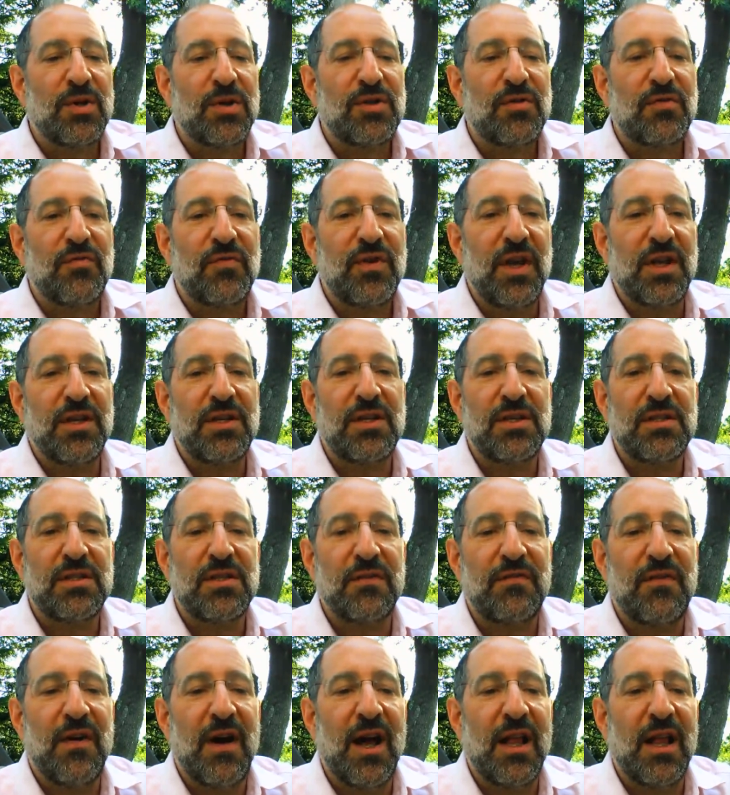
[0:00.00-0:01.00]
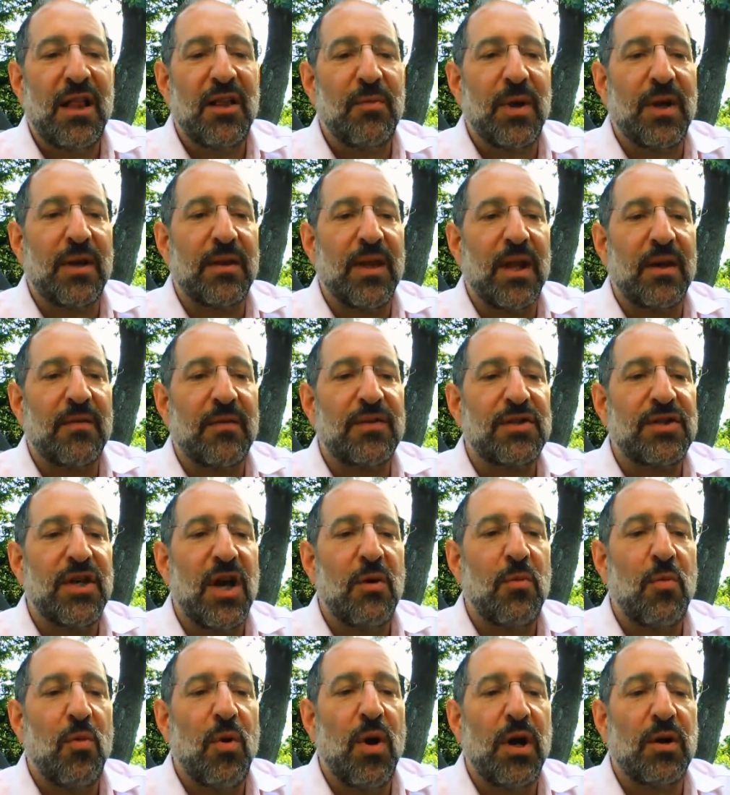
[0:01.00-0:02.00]
which teaches the following: that if
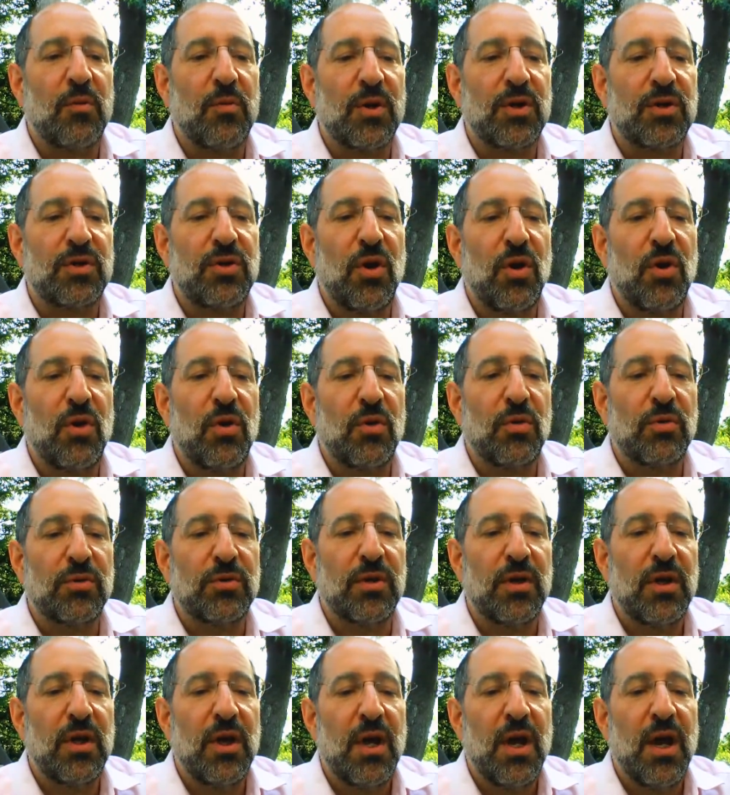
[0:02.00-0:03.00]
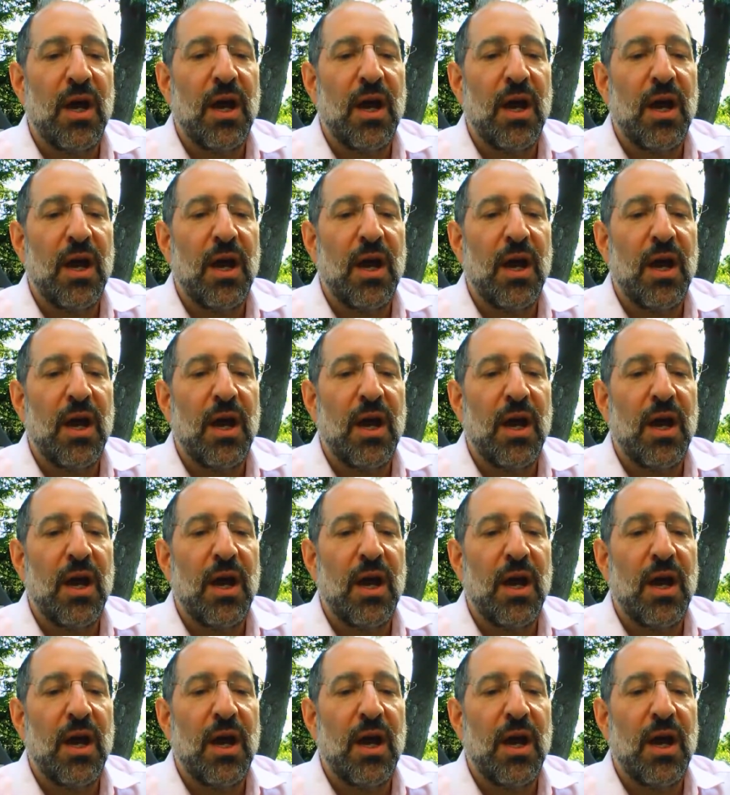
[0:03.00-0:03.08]
someone, we're told,